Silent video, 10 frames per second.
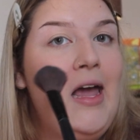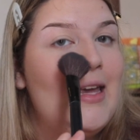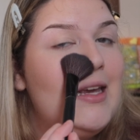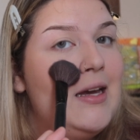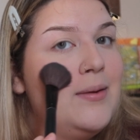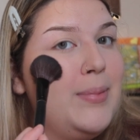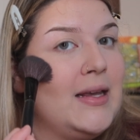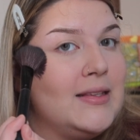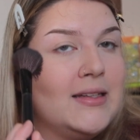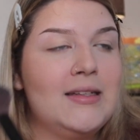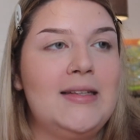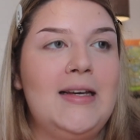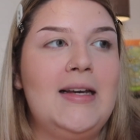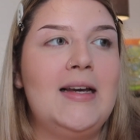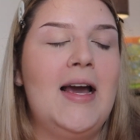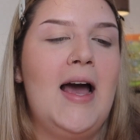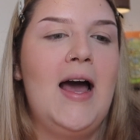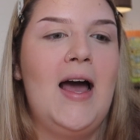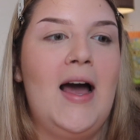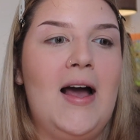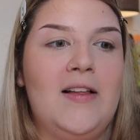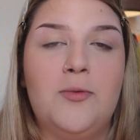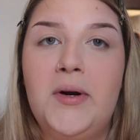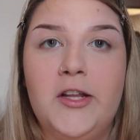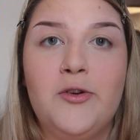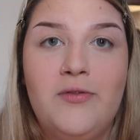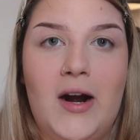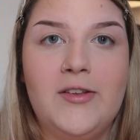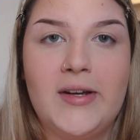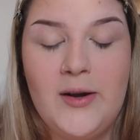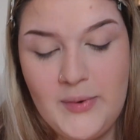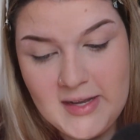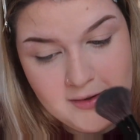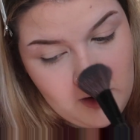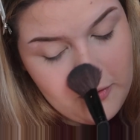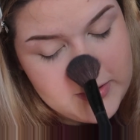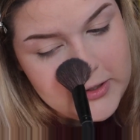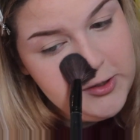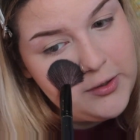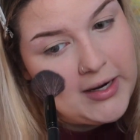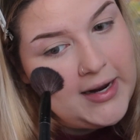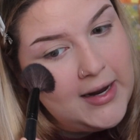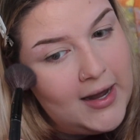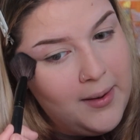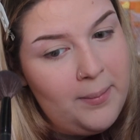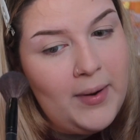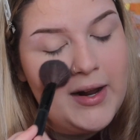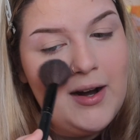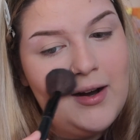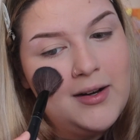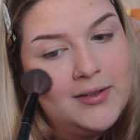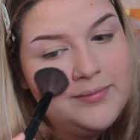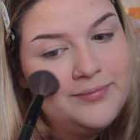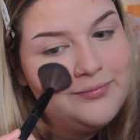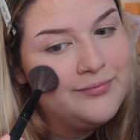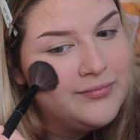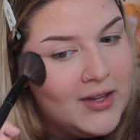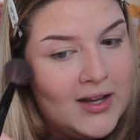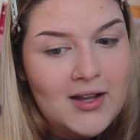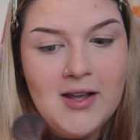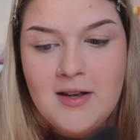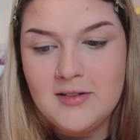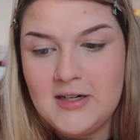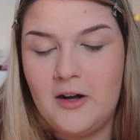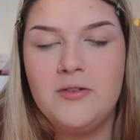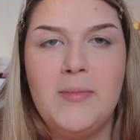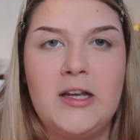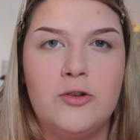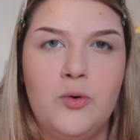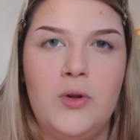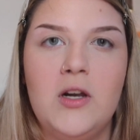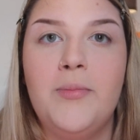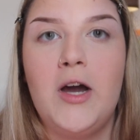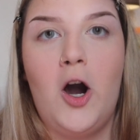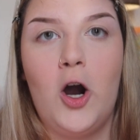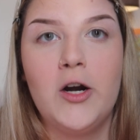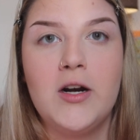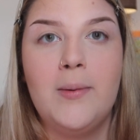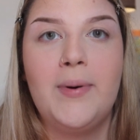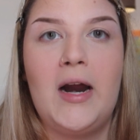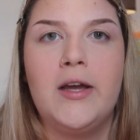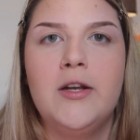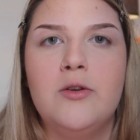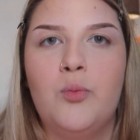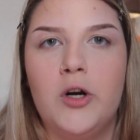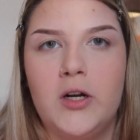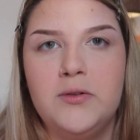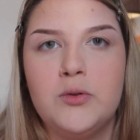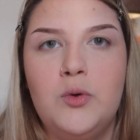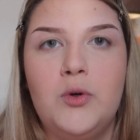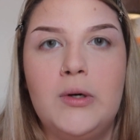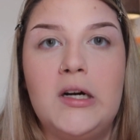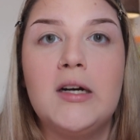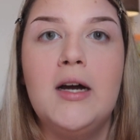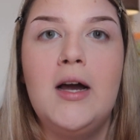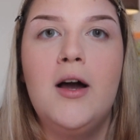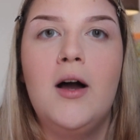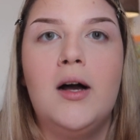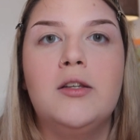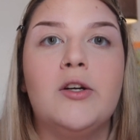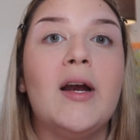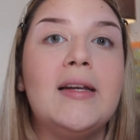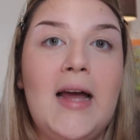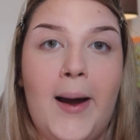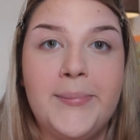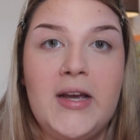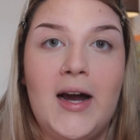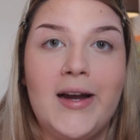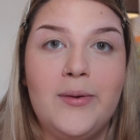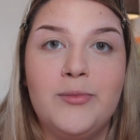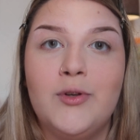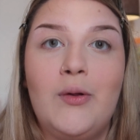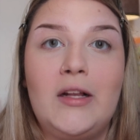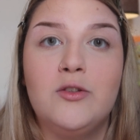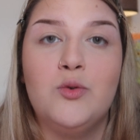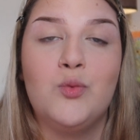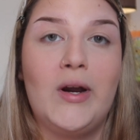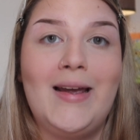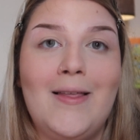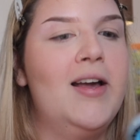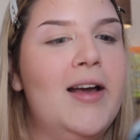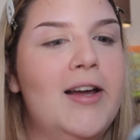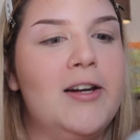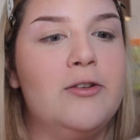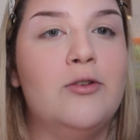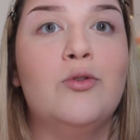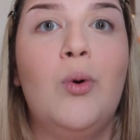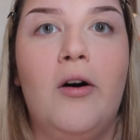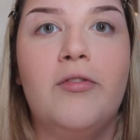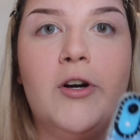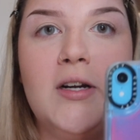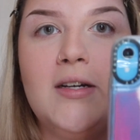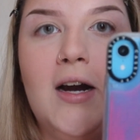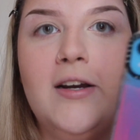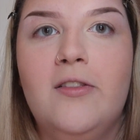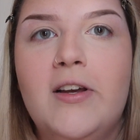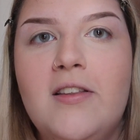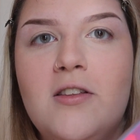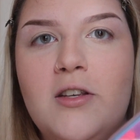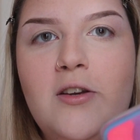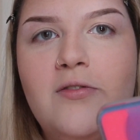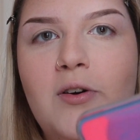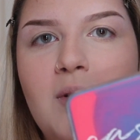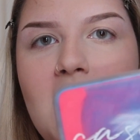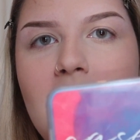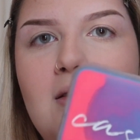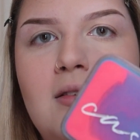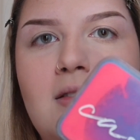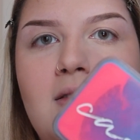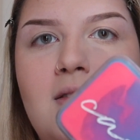and basically, that's Monday through Friday, so I get weekends off, which is great. But, so now it's making school a little bit harder, but I can work on schoolwork during nap time, so that's great. And it's 12:39. Look at this cute phone case.